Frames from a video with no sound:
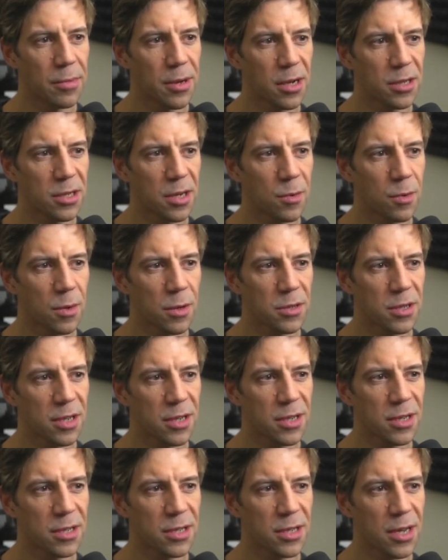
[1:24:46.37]
Because it wanted
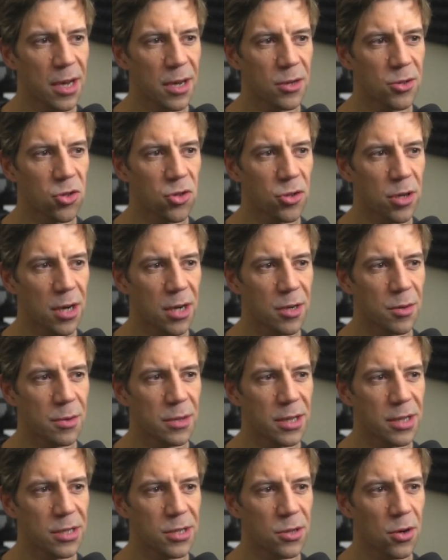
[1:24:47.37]
to stay on track
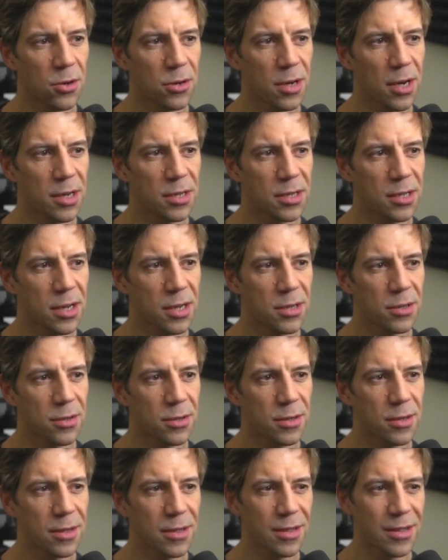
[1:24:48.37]
with its .NET
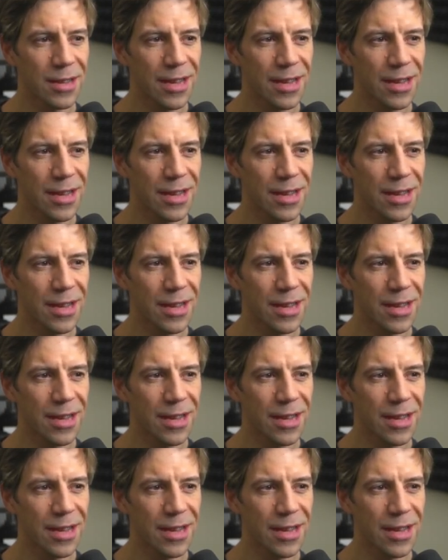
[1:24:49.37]
skills.